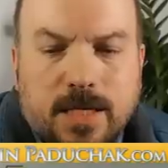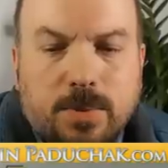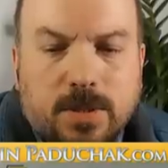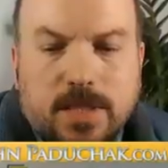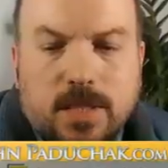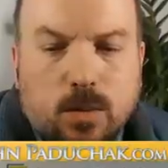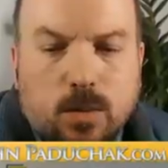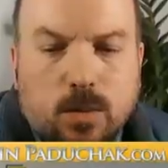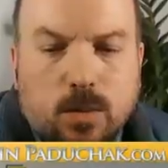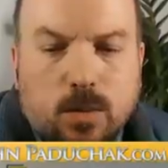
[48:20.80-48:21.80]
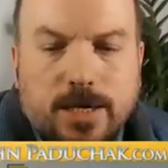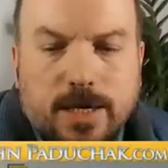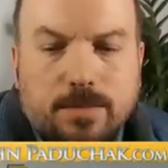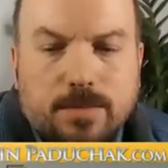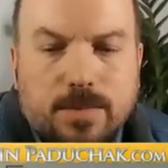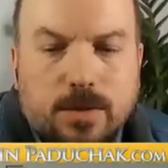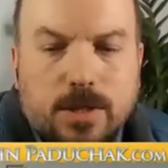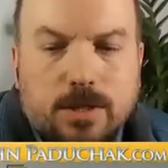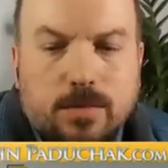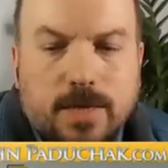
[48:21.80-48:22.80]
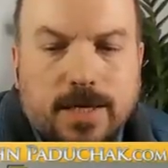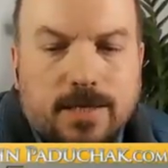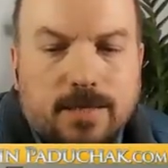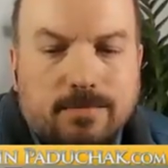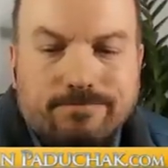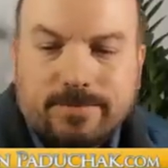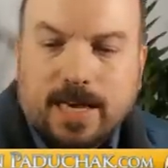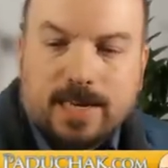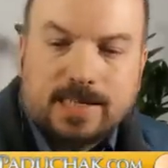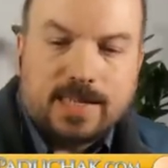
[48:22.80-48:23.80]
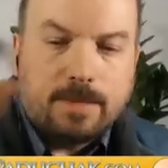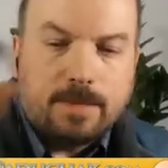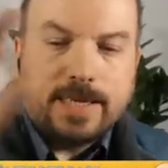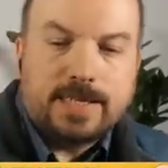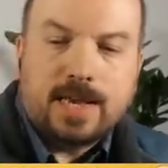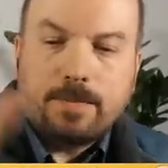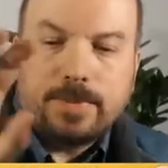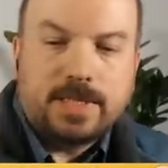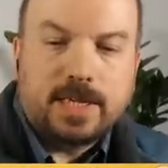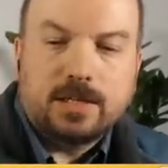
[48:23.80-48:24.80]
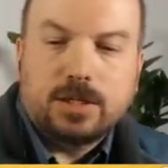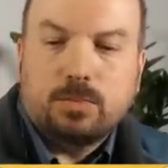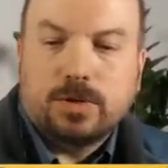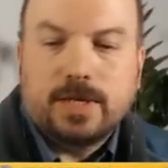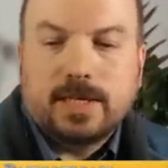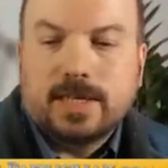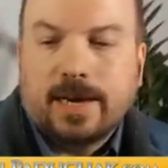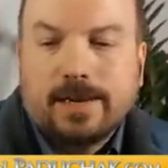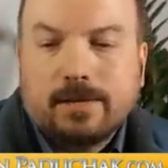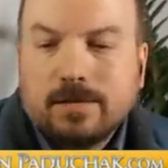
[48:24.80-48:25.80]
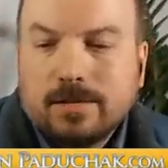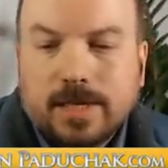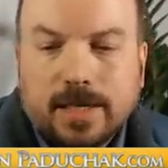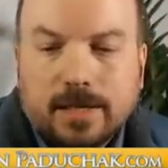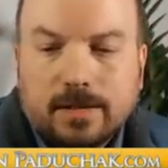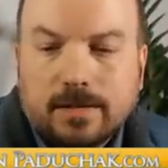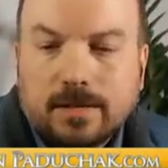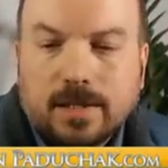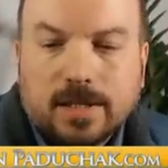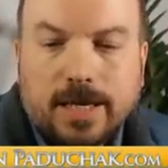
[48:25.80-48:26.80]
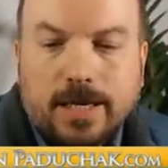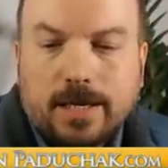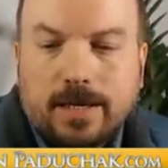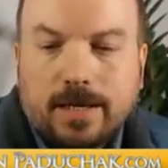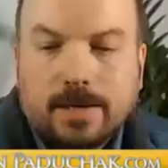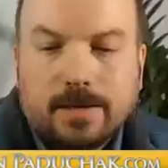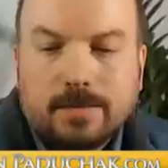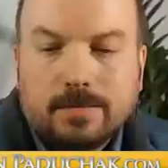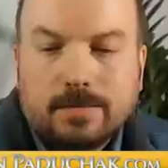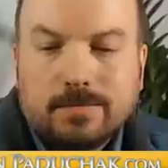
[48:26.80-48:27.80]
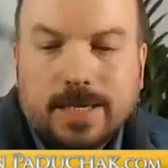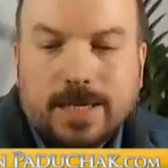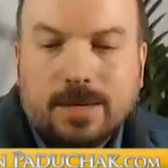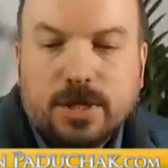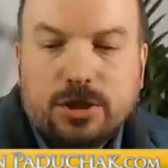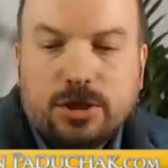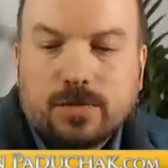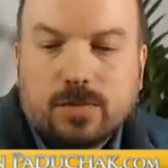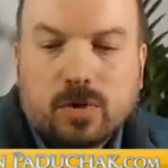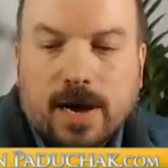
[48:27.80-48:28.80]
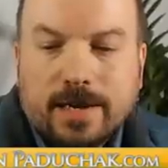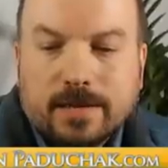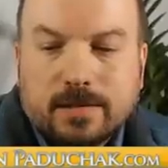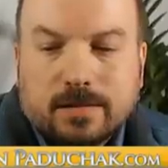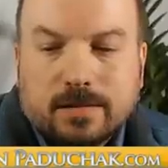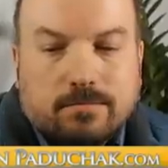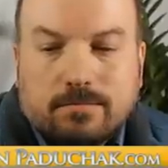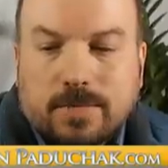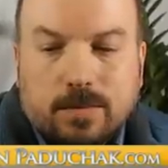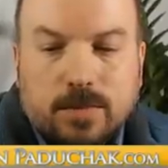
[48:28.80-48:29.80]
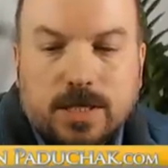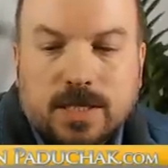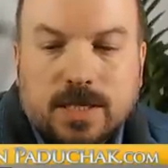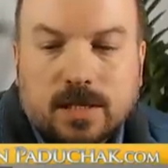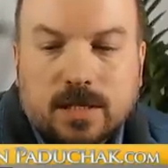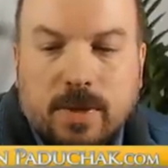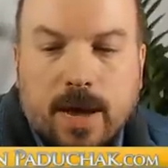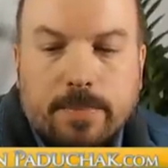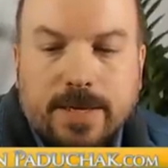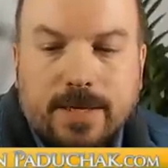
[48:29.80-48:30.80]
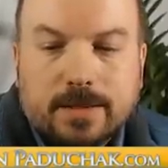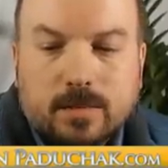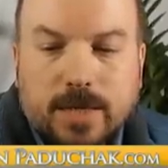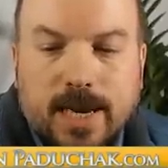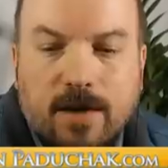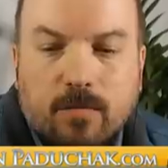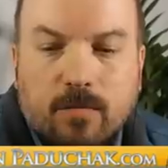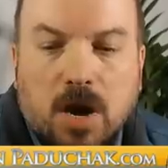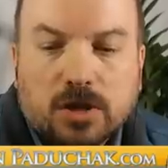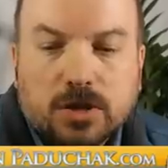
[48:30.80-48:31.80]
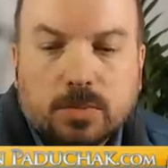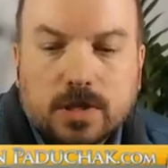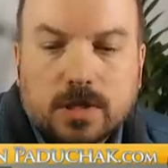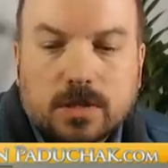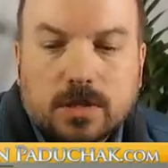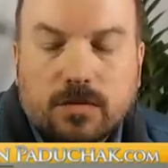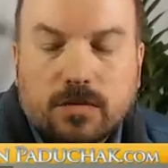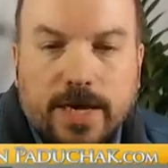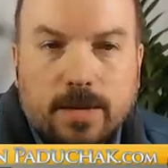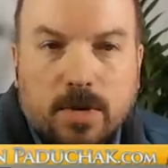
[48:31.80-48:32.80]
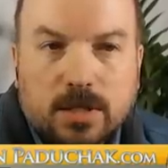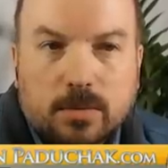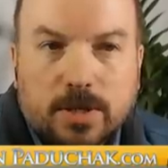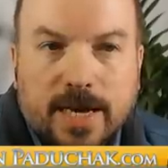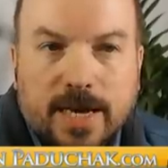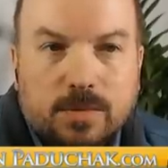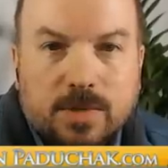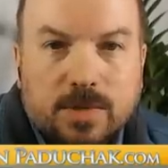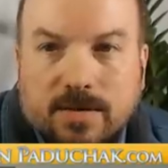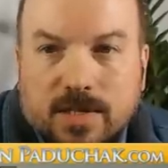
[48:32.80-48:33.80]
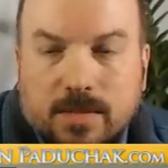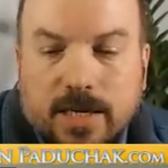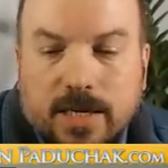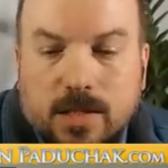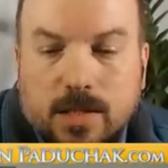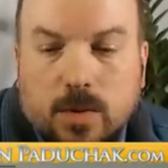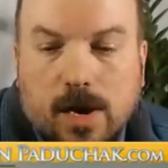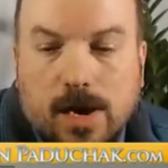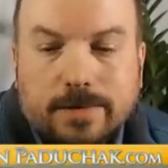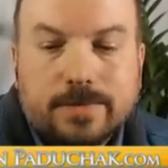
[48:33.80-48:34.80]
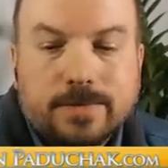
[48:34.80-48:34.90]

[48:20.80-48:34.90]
built into WebinarJam, so it's kind of step by step. It tells you to put in a title and a link and an image of product, and we just tell it to pop in. We can have multiples, so if we had multiple guests, we can have as many as we want.